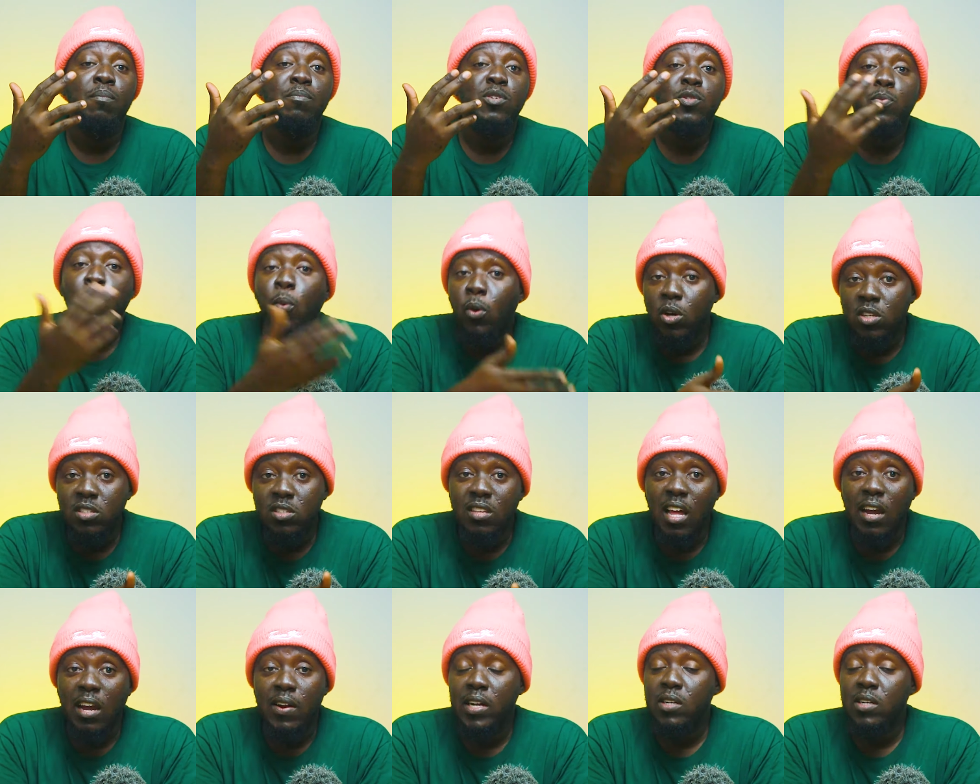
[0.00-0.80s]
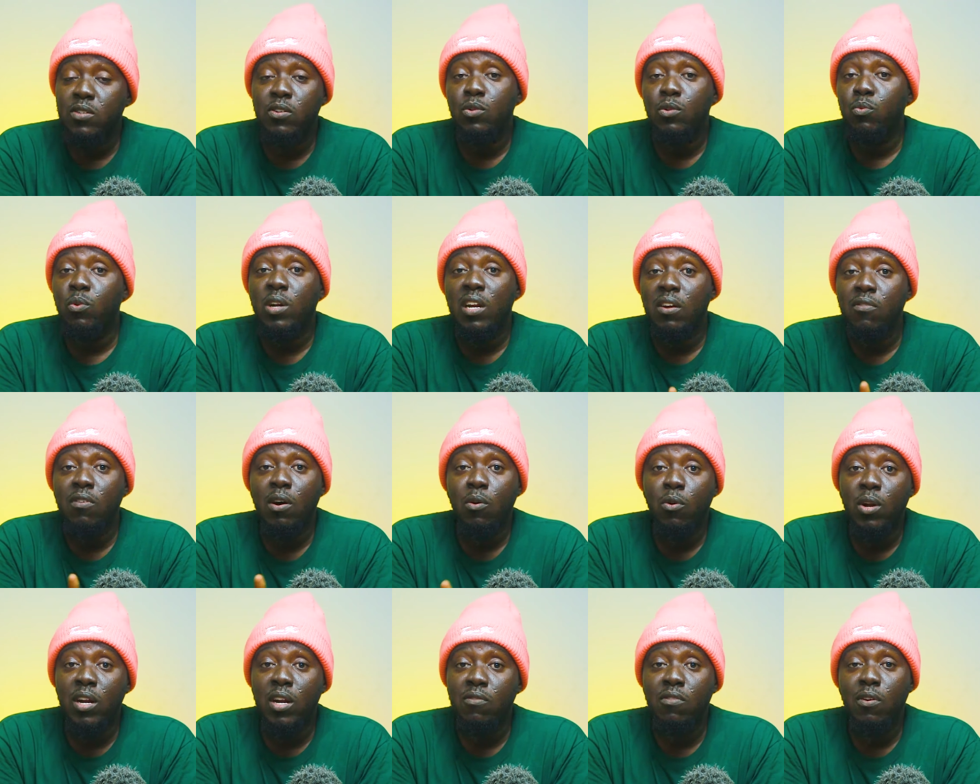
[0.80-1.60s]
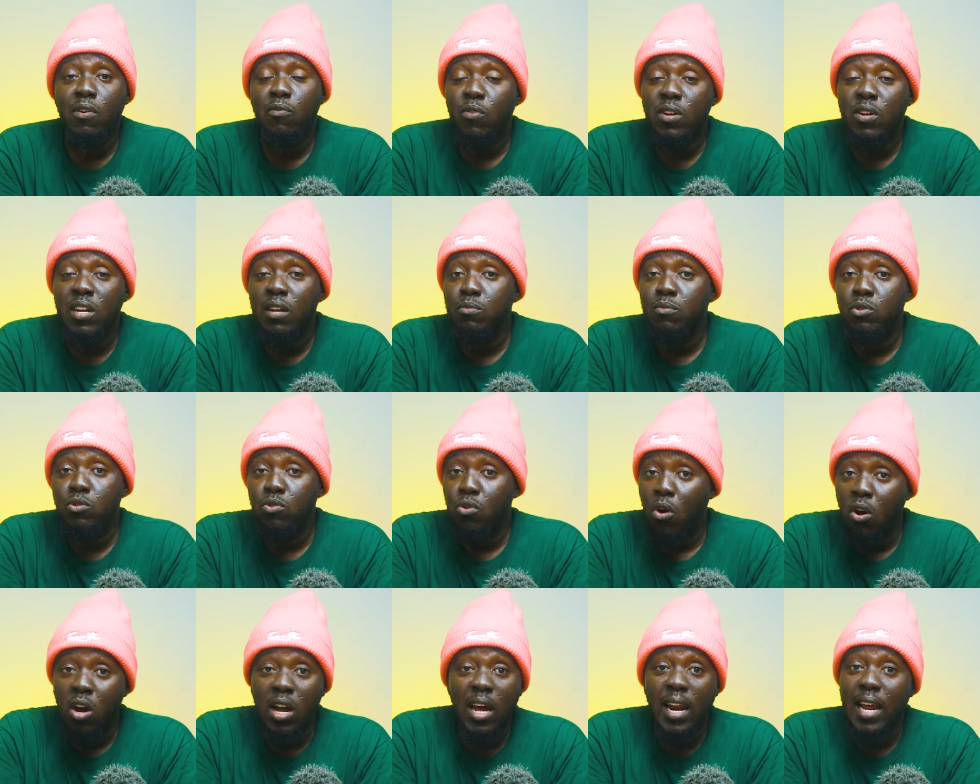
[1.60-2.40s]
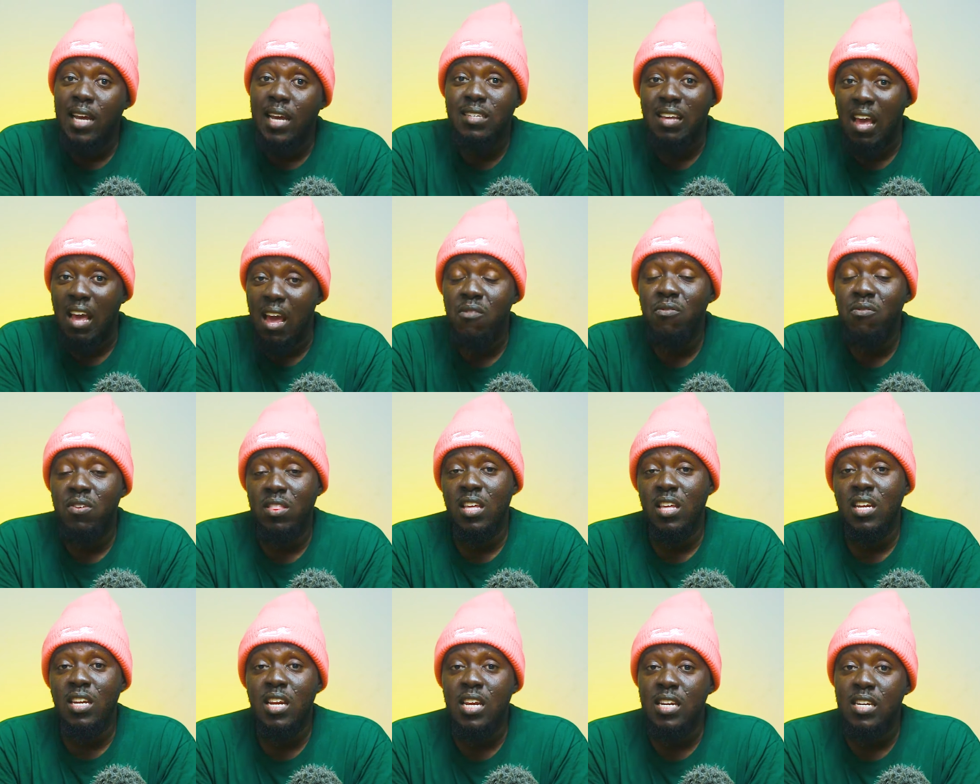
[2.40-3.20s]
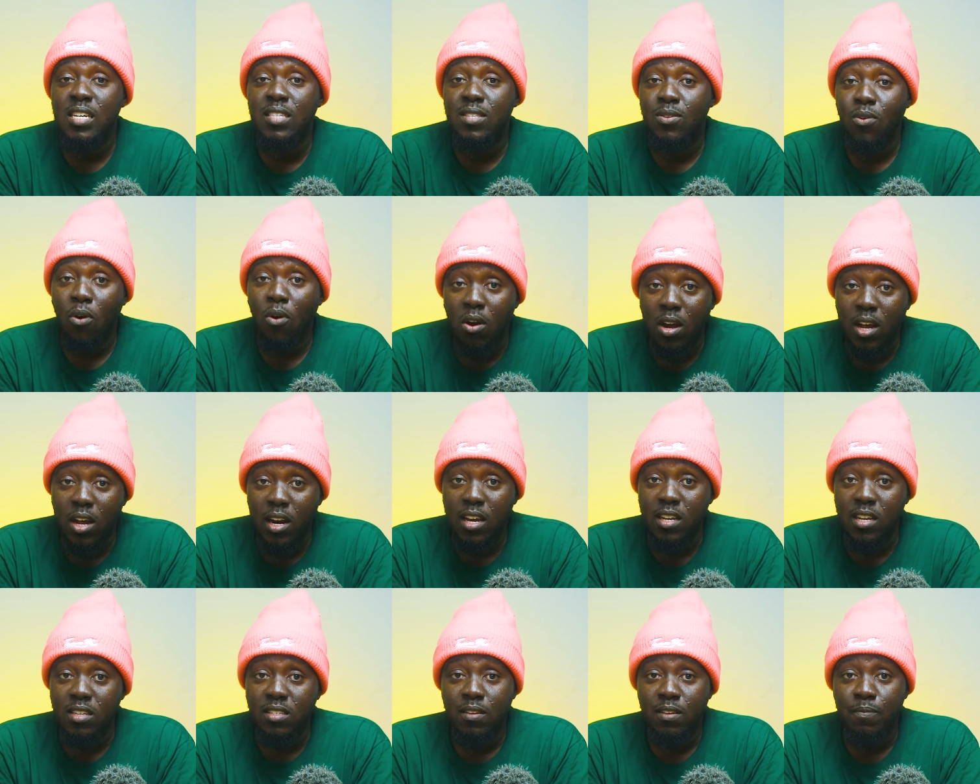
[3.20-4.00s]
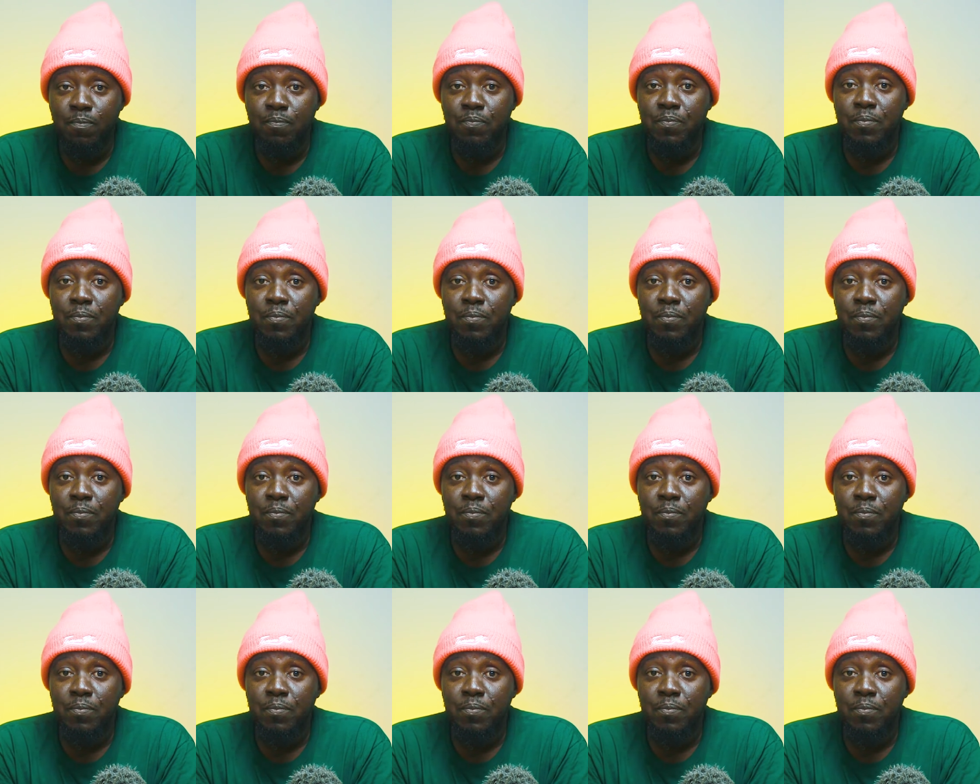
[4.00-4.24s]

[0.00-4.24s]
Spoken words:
sports directorate, whatever, for them to organize everything they need to organize.